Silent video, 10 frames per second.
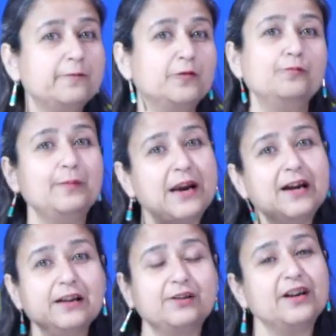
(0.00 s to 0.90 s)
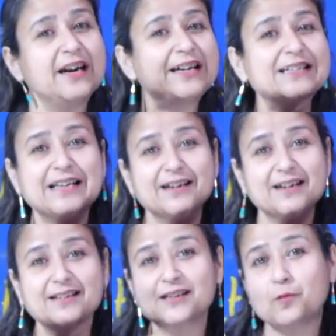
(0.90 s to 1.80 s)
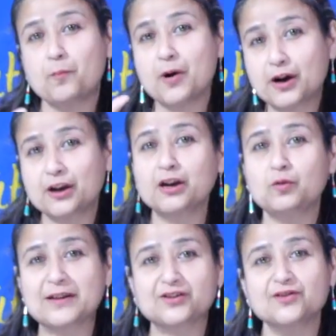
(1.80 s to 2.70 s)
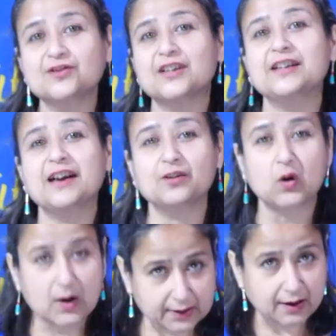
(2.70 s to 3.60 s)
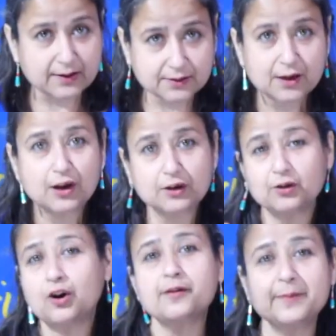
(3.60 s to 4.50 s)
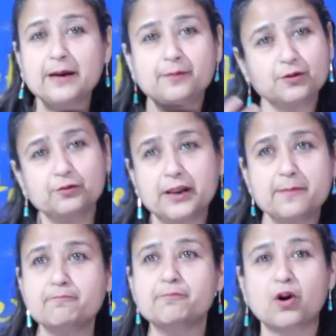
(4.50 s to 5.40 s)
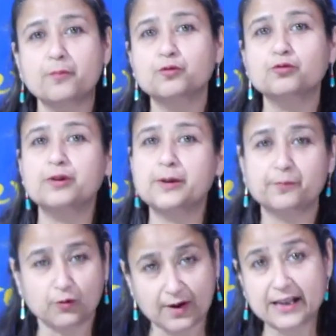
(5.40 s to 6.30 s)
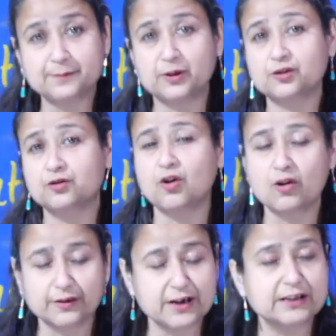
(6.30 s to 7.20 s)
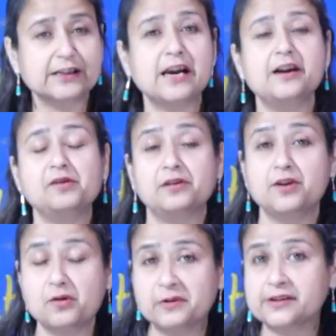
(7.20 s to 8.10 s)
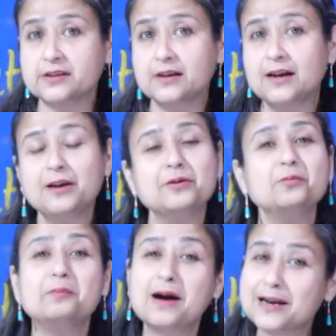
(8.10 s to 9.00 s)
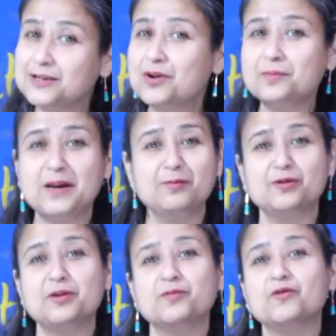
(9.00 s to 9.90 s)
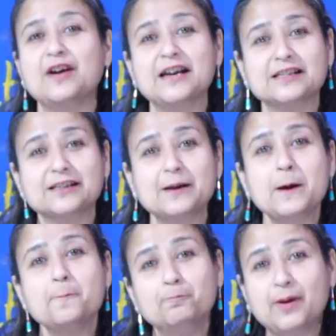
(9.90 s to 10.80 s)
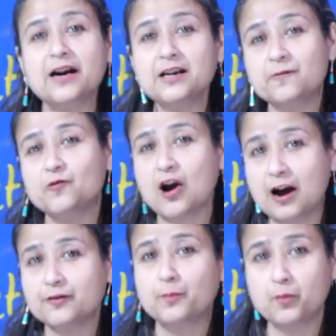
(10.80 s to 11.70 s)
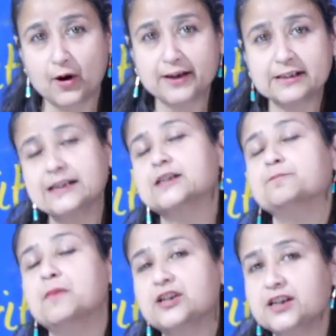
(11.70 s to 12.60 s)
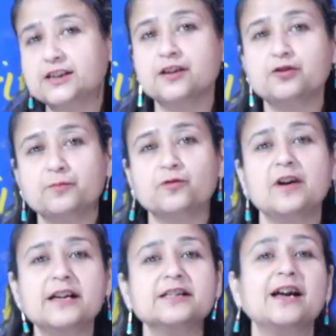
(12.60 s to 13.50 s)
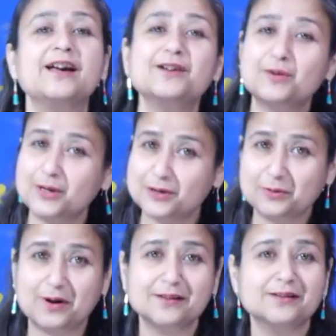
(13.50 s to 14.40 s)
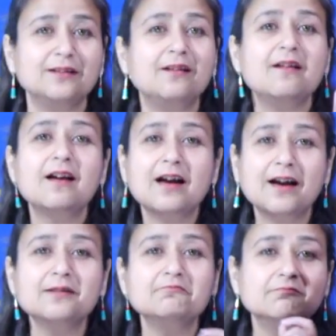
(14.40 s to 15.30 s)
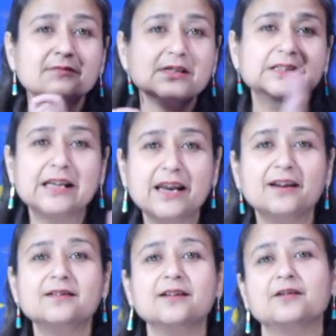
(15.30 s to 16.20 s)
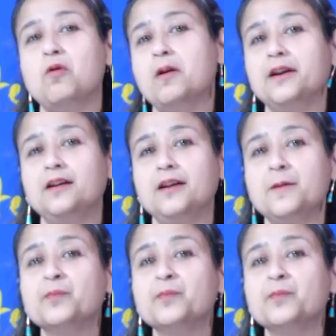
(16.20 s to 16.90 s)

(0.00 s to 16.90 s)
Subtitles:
if you created sentences for particular questions and they are not asked, you'll not be able to improvise because you're already scared, you're nervous, you might not be able to improvise. But if you have your points, it's much easier to improvise and create your answer and say it accordingly.